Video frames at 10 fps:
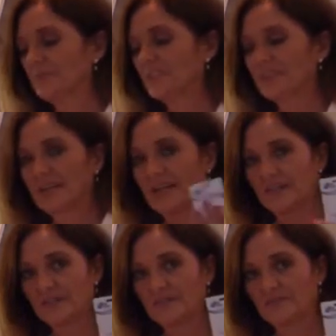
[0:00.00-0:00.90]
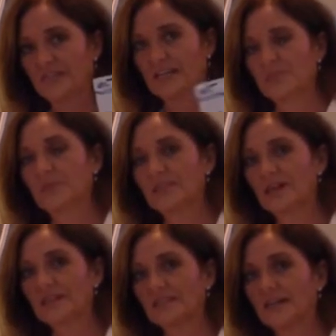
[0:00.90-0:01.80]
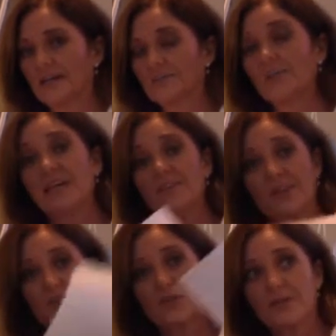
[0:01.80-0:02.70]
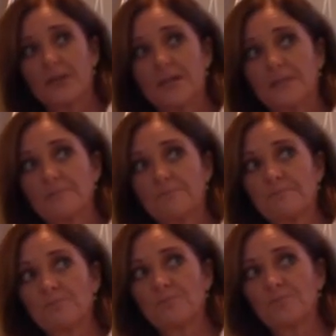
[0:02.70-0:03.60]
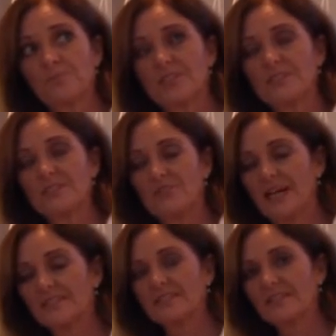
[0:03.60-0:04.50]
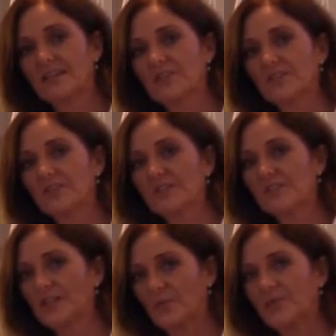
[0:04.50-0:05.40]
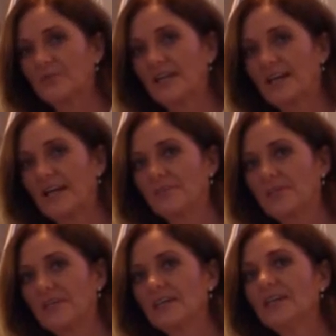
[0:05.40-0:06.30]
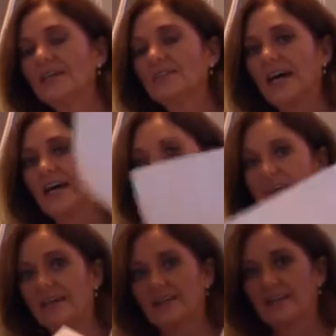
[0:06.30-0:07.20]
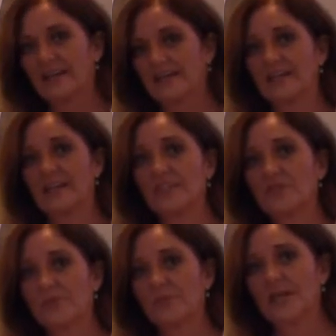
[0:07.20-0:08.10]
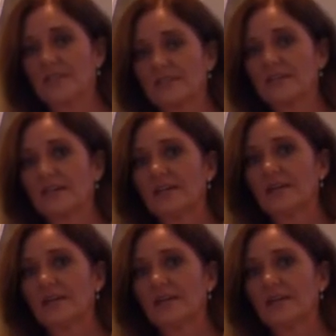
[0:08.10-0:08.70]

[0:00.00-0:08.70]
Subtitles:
this allows that to be locked down. The other devices that I showed you, like WebJet Admin, that can, at the touch of a button,